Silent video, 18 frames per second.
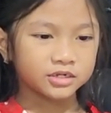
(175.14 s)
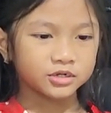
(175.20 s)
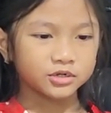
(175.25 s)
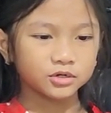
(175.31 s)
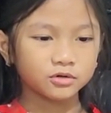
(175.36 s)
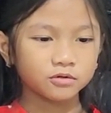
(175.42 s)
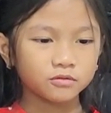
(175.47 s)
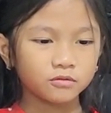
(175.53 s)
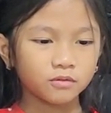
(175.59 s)

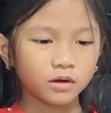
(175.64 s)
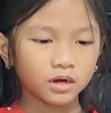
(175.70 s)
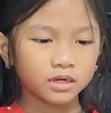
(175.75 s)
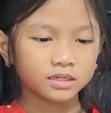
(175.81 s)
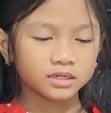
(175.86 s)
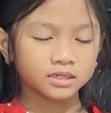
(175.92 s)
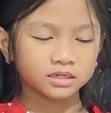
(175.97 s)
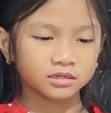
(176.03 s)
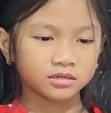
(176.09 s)
Joe
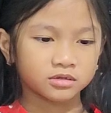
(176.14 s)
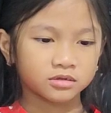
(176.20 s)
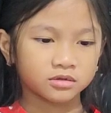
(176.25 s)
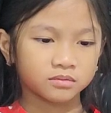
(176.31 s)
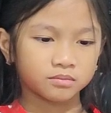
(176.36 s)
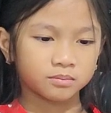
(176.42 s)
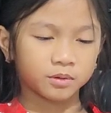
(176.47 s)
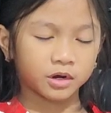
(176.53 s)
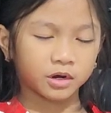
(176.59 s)
watched
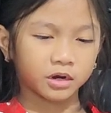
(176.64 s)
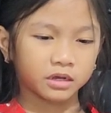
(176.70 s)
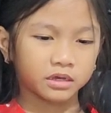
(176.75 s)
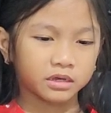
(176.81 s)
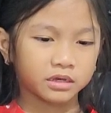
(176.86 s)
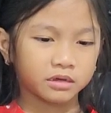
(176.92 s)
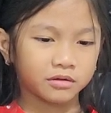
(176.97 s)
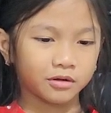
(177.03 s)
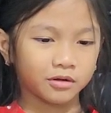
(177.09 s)

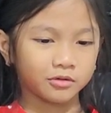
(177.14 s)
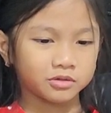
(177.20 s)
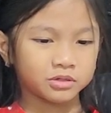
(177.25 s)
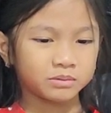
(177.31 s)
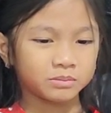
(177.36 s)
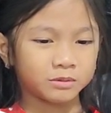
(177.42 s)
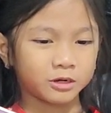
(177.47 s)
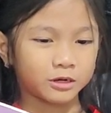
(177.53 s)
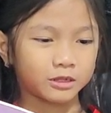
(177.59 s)
Sparky grow
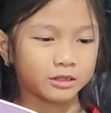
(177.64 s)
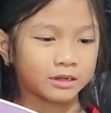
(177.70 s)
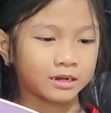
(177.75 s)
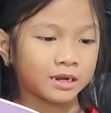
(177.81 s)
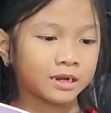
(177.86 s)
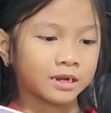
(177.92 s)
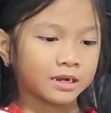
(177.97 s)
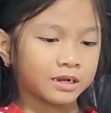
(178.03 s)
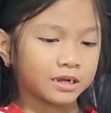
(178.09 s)
smaller
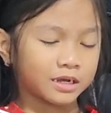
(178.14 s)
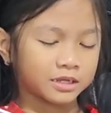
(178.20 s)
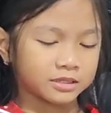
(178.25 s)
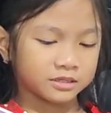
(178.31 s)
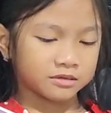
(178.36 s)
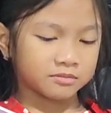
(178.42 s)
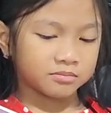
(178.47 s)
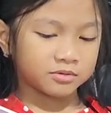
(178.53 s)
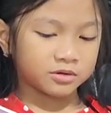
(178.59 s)

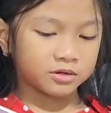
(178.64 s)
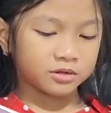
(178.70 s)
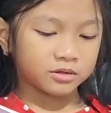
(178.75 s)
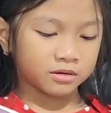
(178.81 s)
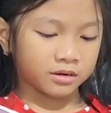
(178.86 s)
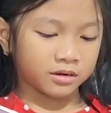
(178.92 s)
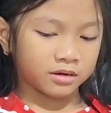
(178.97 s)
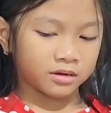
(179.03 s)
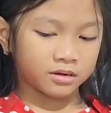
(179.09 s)
and
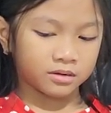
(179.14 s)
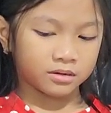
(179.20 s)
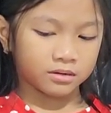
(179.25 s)
smaller.